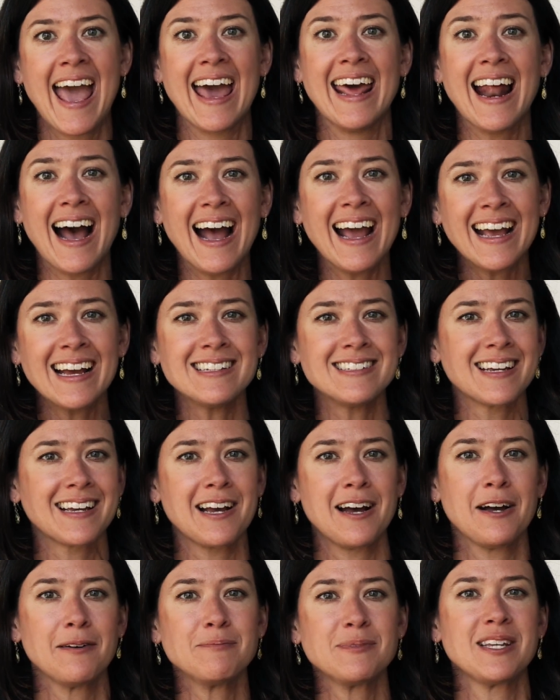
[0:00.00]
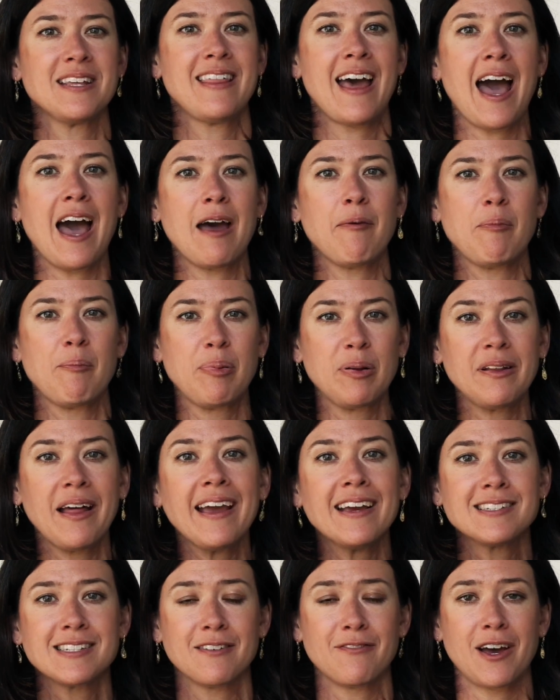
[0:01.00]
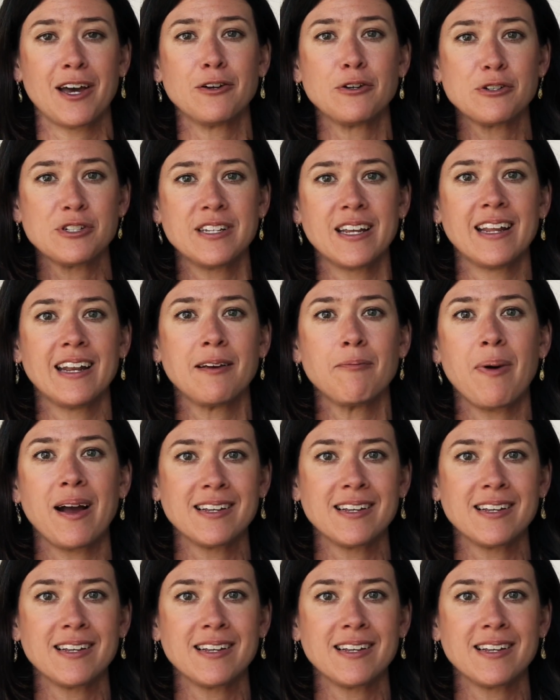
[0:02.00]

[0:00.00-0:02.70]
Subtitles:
And I had to come to that place of understanding